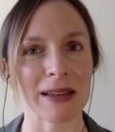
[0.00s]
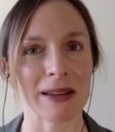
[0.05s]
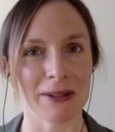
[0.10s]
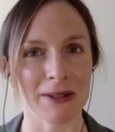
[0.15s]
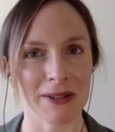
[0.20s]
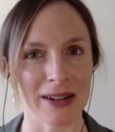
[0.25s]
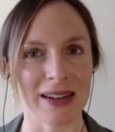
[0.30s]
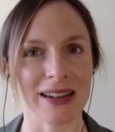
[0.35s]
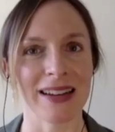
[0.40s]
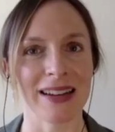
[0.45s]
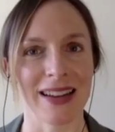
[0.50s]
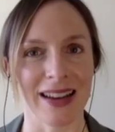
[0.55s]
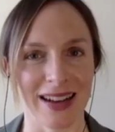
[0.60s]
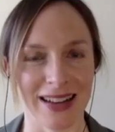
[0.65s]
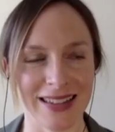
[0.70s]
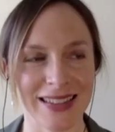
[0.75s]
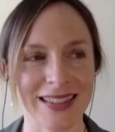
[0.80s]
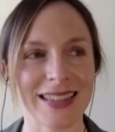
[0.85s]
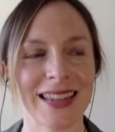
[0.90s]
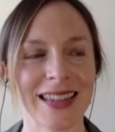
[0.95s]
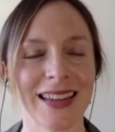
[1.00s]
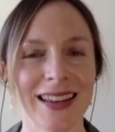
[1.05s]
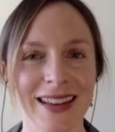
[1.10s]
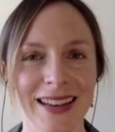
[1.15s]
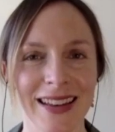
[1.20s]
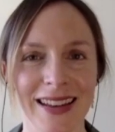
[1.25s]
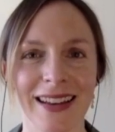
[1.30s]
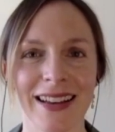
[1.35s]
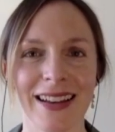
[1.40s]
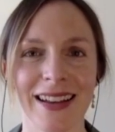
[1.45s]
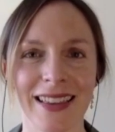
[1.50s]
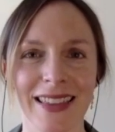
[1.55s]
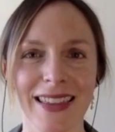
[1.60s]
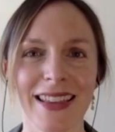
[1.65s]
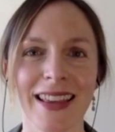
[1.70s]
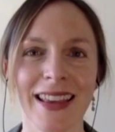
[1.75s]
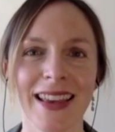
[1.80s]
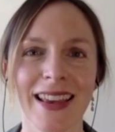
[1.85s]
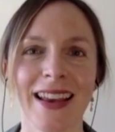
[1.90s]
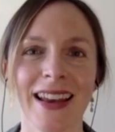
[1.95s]
agree. Yes.
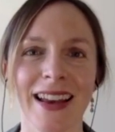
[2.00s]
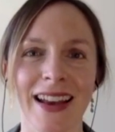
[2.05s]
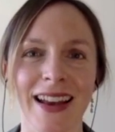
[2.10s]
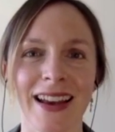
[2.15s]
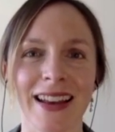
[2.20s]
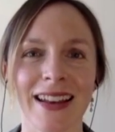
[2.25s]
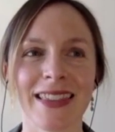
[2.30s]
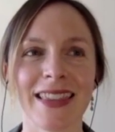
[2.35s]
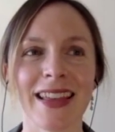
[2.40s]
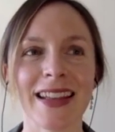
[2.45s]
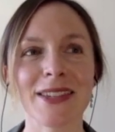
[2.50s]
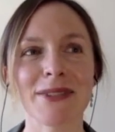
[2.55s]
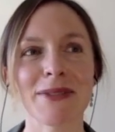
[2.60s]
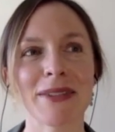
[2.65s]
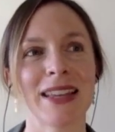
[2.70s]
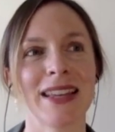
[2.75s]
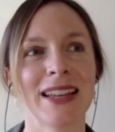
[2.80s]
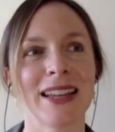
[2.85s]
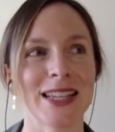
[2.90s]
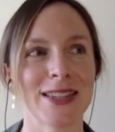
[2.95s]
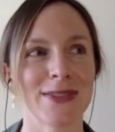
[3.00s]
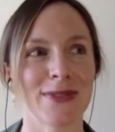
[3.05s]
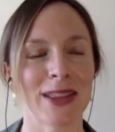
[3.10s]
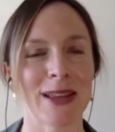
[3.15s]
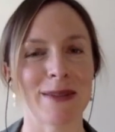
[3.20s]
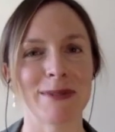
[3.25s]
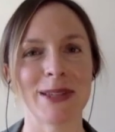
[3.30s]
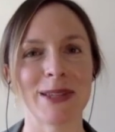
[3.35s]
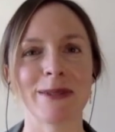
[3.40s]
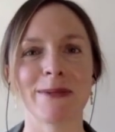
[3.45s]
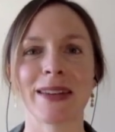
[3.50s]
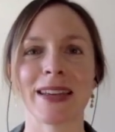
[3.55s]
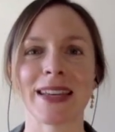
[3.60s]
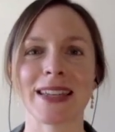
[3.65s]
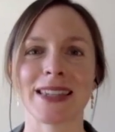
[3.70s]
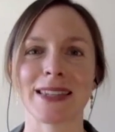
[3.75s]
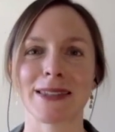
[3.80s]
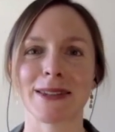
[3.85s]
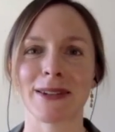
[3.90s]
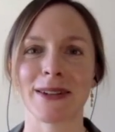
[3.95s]
And that's really nice for them too, because
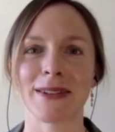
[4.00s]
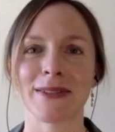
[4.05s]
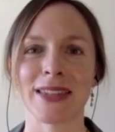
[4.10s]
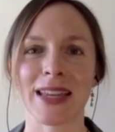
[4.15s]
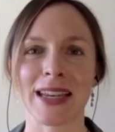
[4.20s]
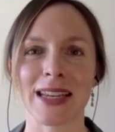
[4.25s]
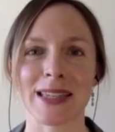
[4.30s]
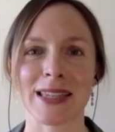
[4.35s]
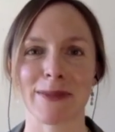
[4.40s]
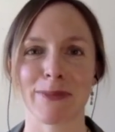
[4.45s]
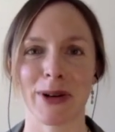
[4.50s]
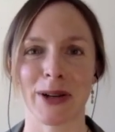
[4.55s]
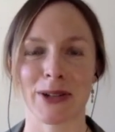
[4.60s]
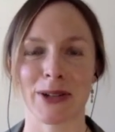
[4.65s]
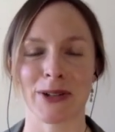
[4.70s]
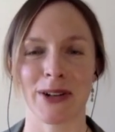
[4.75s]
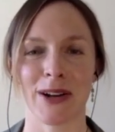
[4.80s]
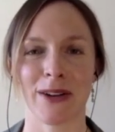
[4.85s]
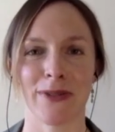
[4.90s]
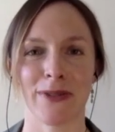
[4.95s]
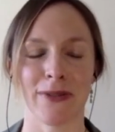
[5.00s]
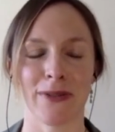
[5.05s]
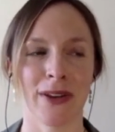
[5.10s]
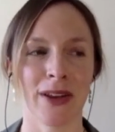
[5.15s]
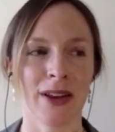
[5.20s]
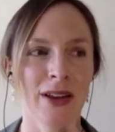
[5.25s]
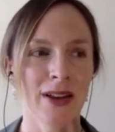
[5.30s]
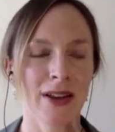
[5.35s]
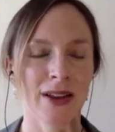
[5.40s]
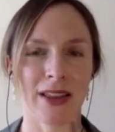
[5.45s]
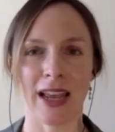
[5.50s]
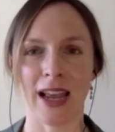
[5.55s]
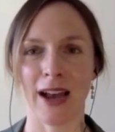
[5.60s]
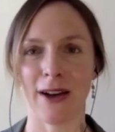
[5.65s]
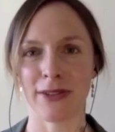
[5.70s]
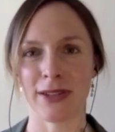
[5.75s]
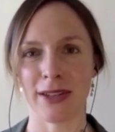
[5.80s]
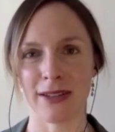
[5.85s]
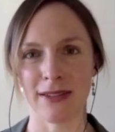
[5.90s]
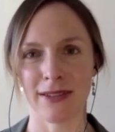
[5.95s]
it sort of takes the pressure off of, I have
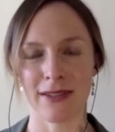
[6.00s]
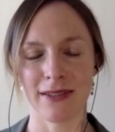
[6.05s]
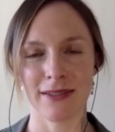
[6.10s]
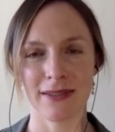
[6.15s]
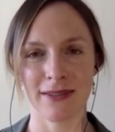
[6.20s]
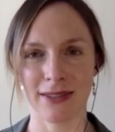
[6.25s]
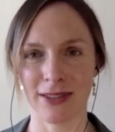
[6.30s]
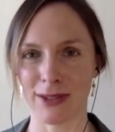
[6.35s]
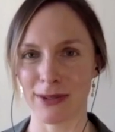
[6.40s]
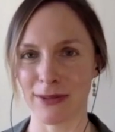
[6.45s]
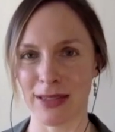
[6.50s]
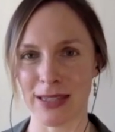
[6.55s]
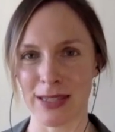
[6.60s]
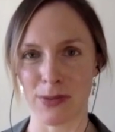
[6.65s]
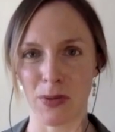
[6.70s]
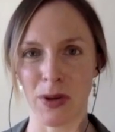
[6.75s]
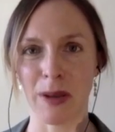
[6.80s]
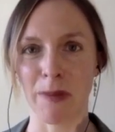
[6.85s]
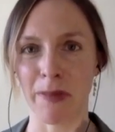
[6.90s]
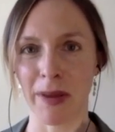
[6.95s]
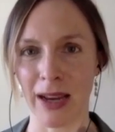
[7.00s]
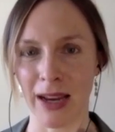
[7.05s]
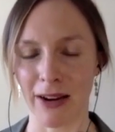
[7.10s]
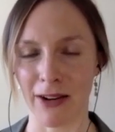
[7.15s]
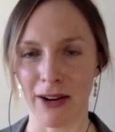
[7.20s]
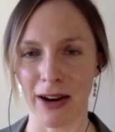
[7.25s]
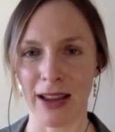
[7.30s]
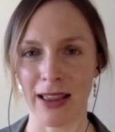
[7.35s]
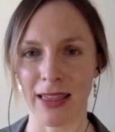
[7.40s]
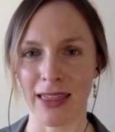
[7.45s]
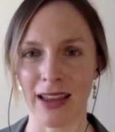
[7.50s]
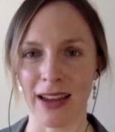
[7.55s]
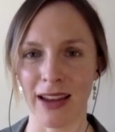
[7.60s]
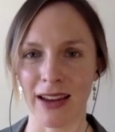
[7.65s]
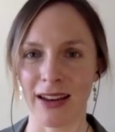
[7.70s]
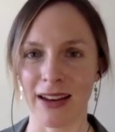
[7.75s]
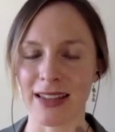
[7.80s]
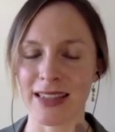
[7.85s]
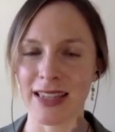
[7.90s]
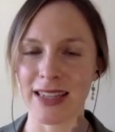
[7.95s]
to do this one big, great thing.
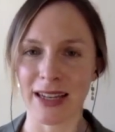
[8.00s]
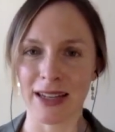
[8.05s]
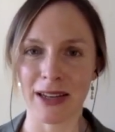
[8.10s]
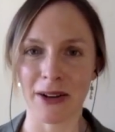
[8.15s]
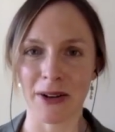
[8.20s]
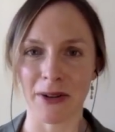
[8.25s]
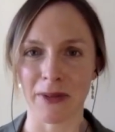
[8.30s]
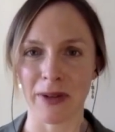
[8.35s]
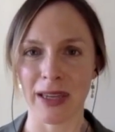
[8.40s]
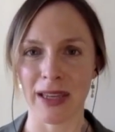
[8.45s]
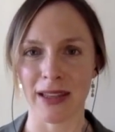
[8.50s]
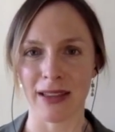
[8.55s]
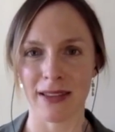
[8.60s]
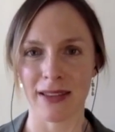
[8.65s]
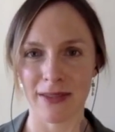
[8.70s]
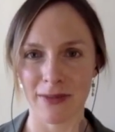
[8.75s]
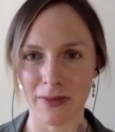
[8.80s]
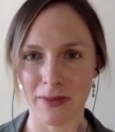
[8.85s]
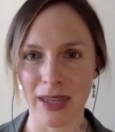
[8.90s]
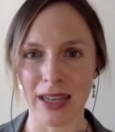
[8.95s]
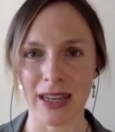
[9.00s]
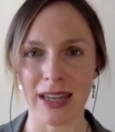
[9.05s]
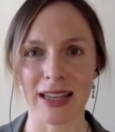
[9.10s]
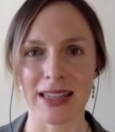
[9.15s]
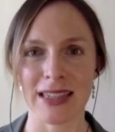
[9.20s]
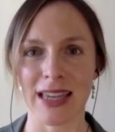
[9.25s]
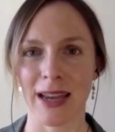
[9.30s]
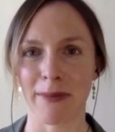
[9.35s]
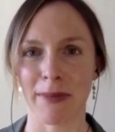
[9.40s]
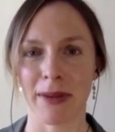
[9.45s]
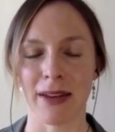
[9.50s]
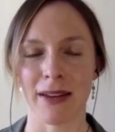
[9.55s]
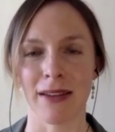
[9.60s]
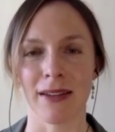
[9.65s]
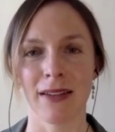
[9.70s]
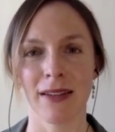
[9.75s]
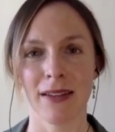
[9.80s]
And it's like, no, we can examine